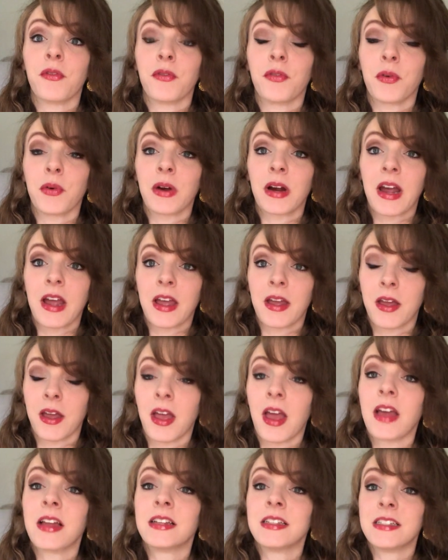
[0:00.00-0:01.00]
for
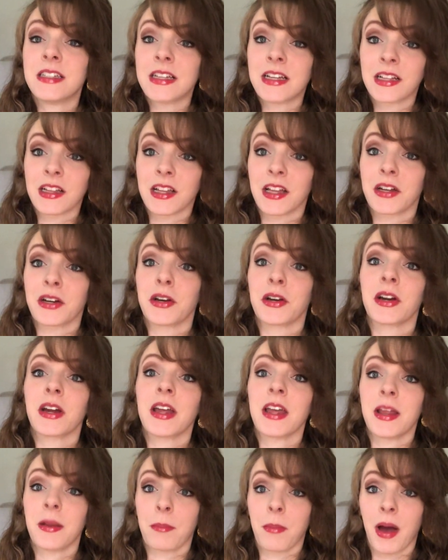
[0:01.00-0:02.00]
a declutter
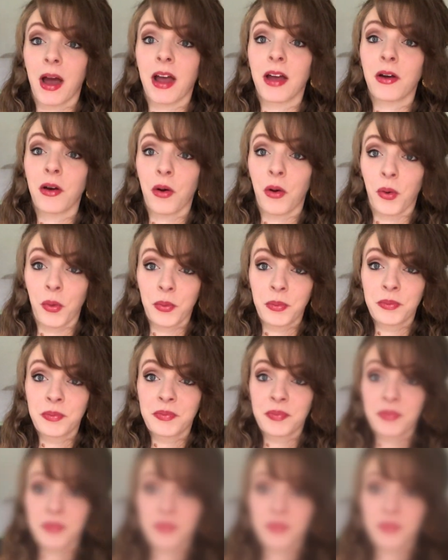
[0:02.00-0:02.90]
in my home.